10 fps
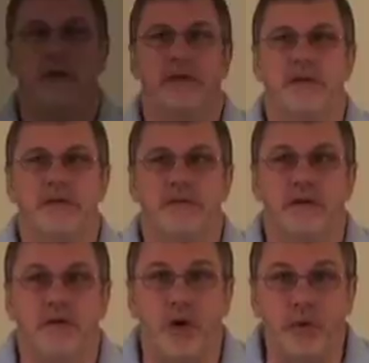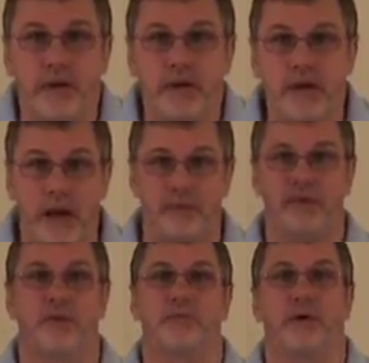So now we come to
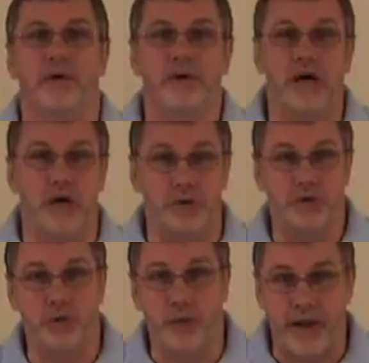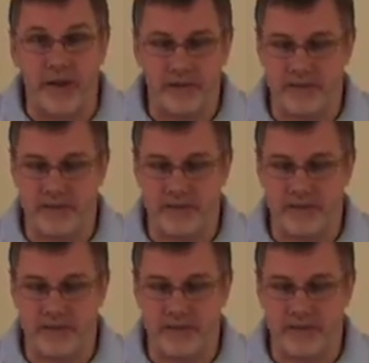the point how to wear this